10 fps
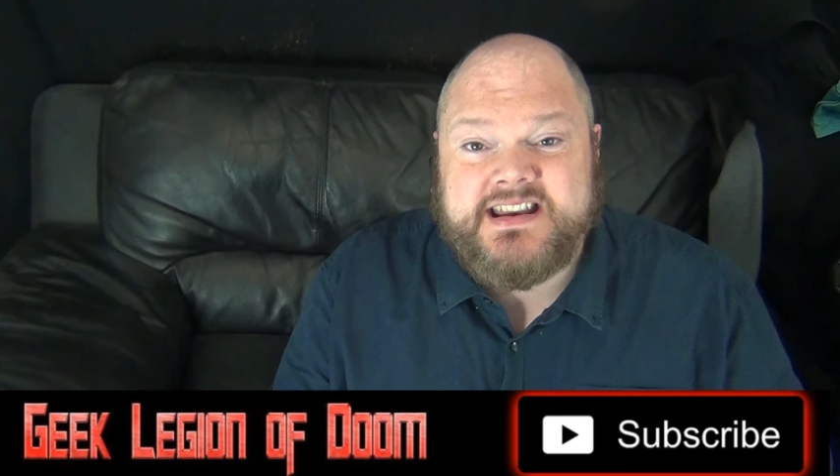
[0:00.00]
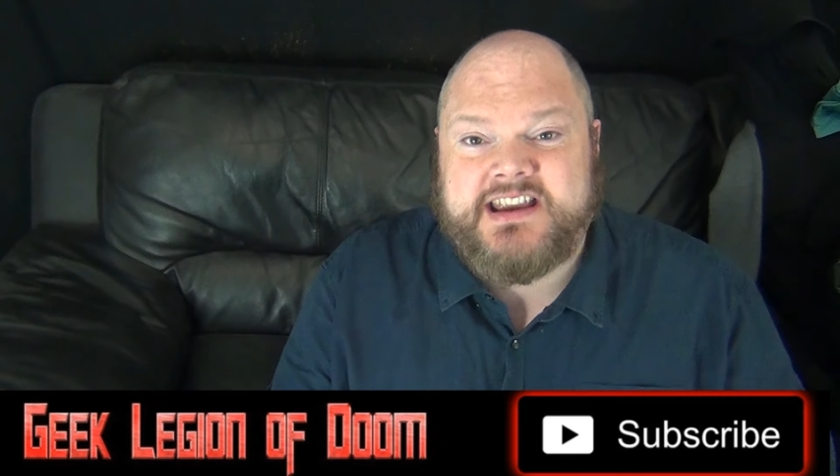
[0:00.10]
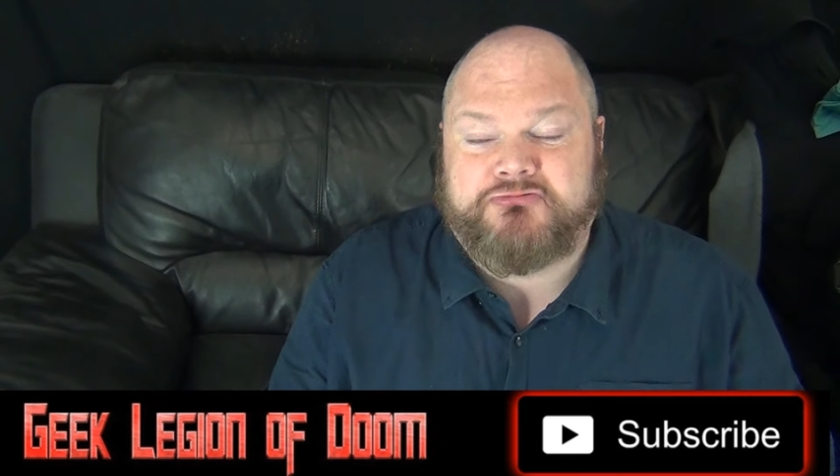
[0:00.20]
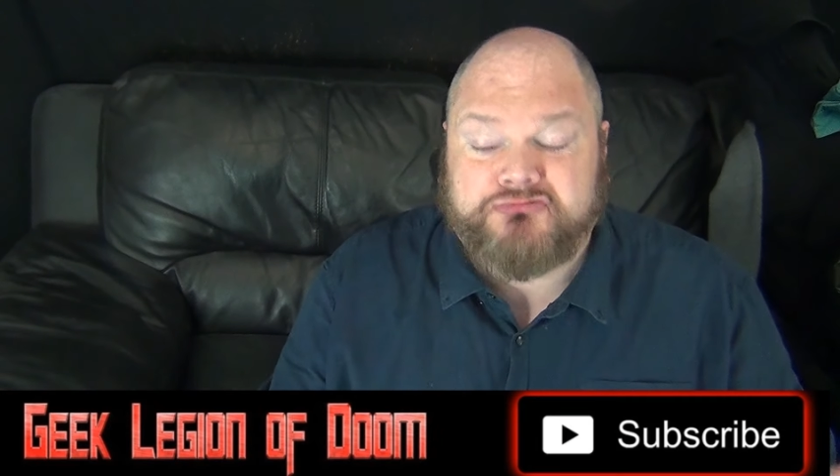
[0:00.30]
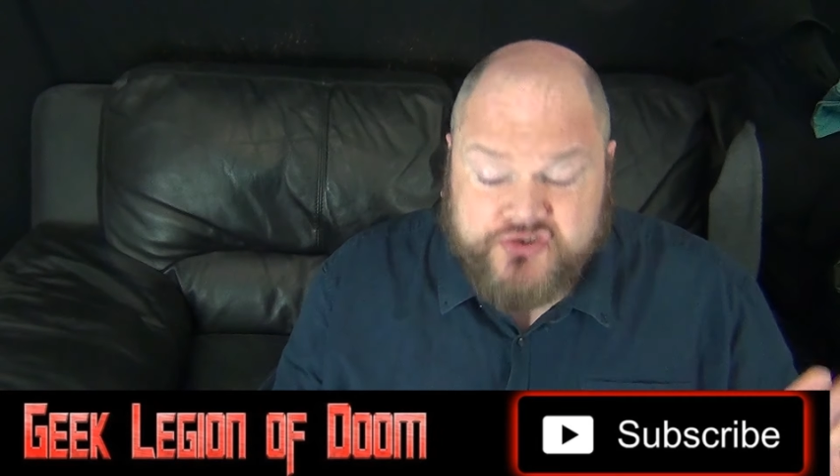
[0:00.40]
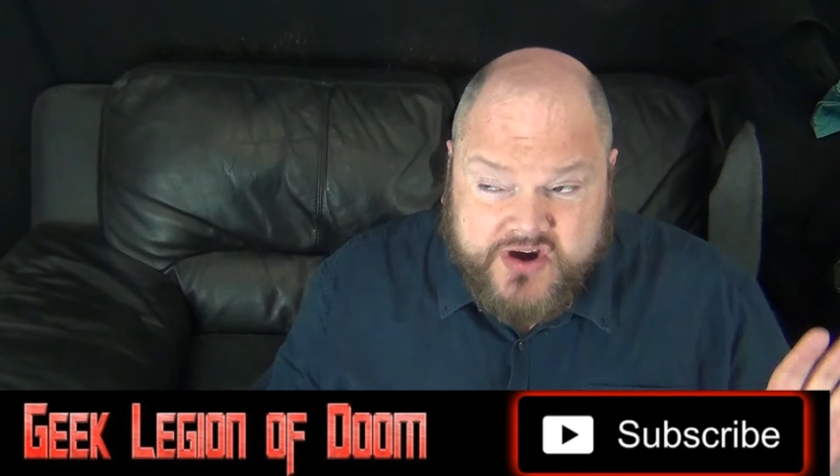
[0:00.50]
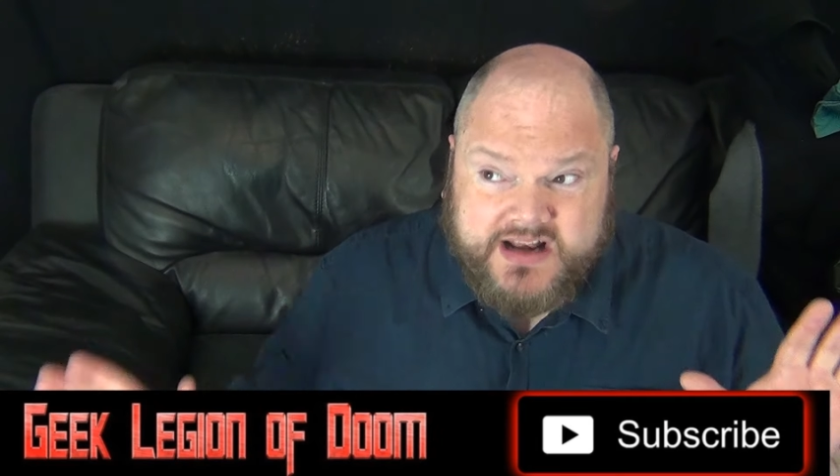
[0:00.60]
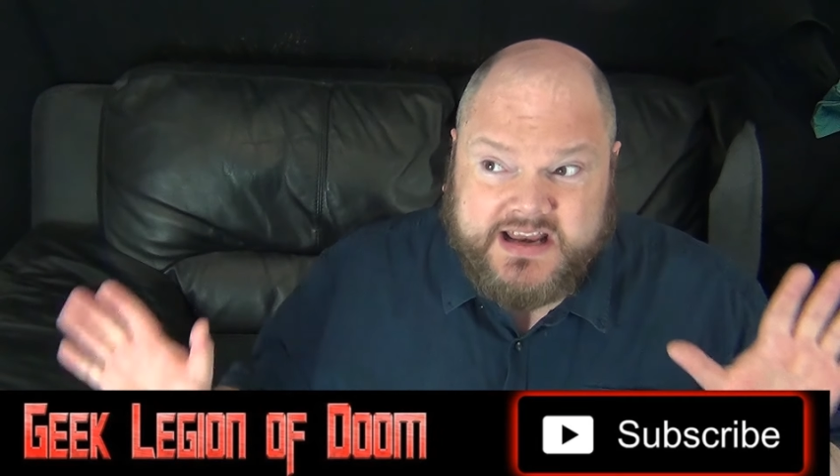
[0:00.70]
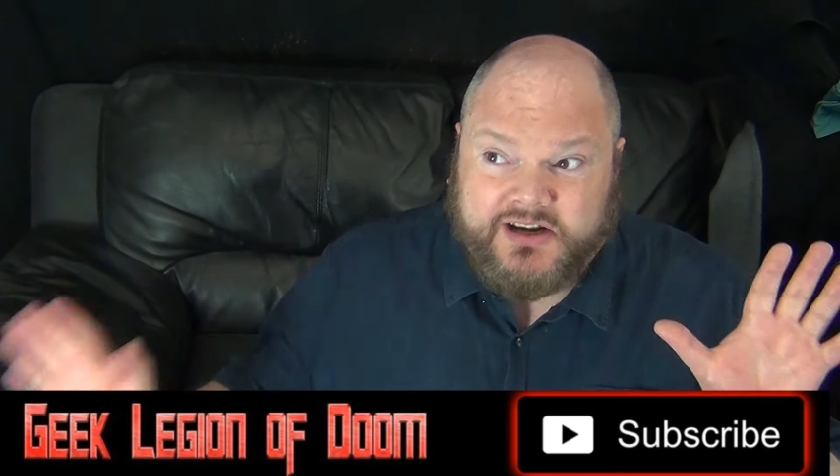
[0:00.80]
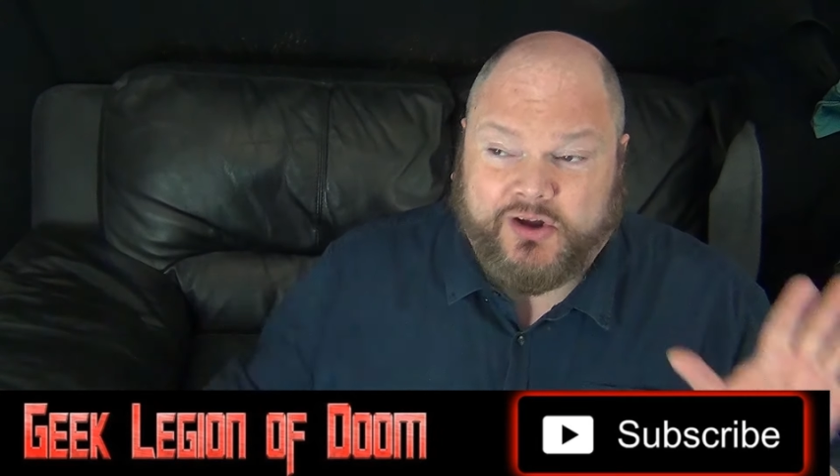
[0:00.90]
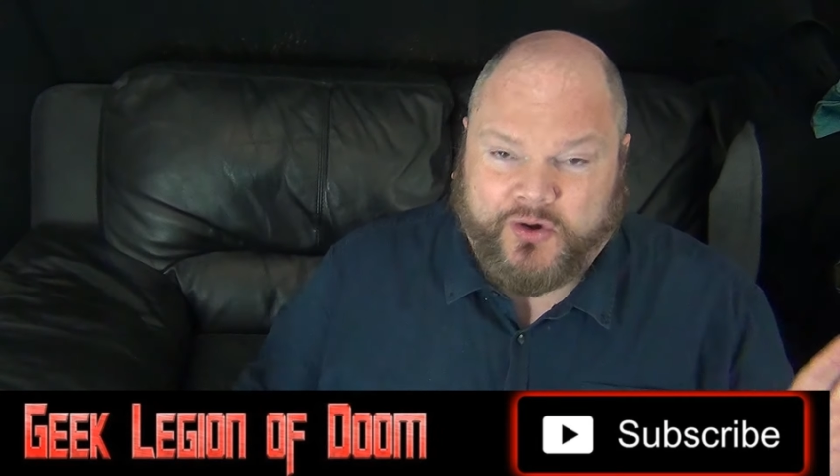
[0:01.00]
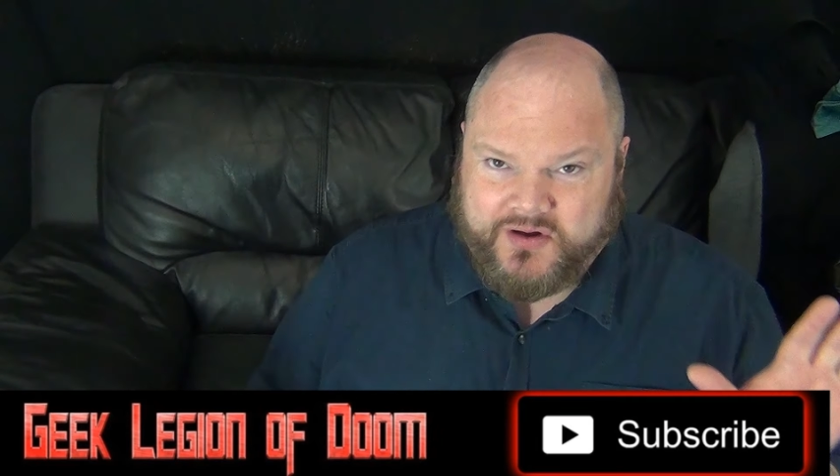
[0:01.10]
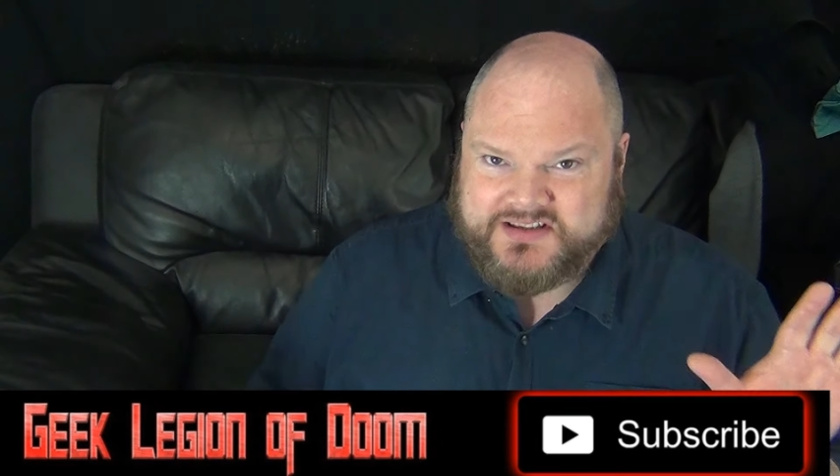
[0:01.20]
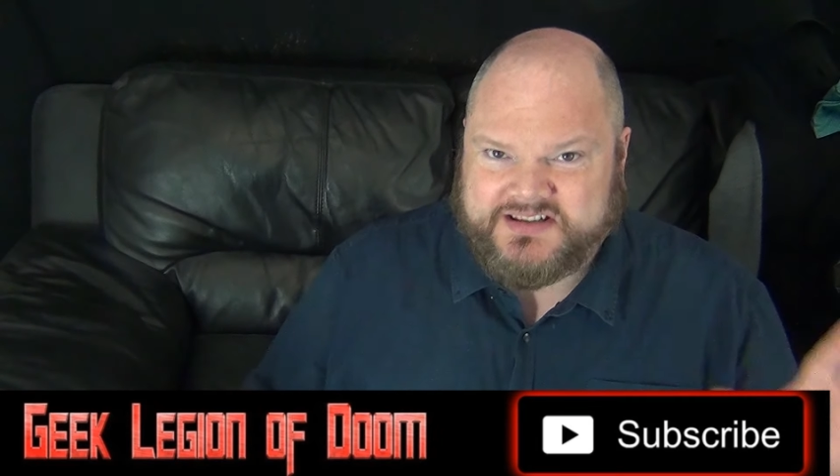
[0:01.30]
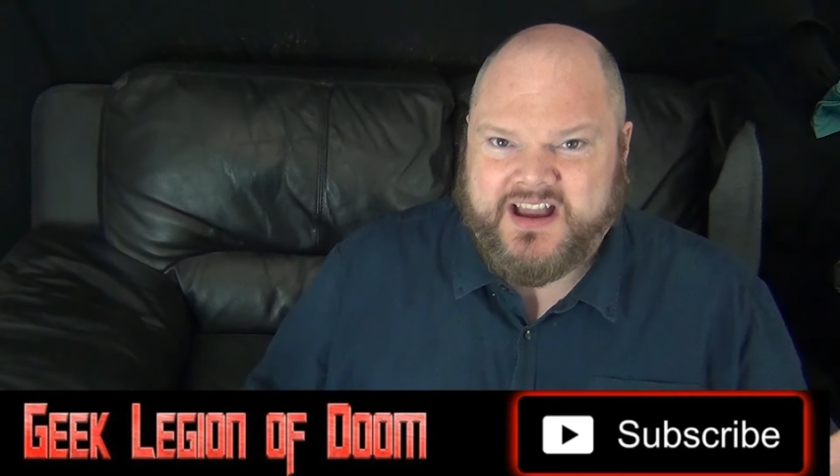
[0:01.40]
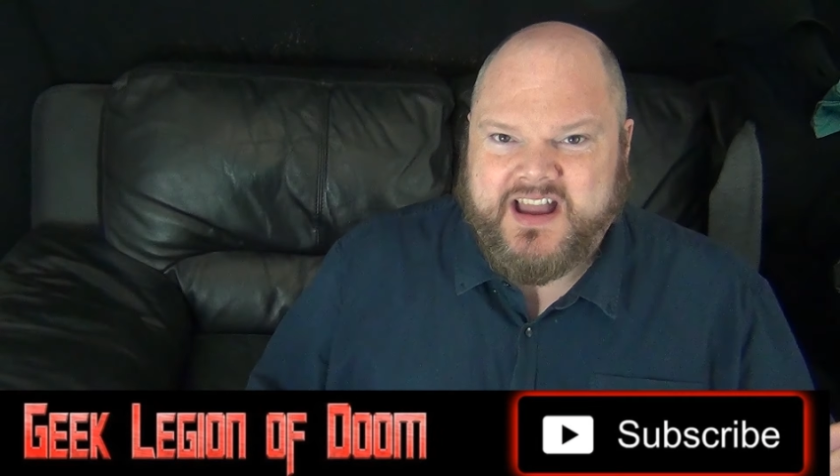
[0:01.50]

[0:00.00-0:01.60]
It really looked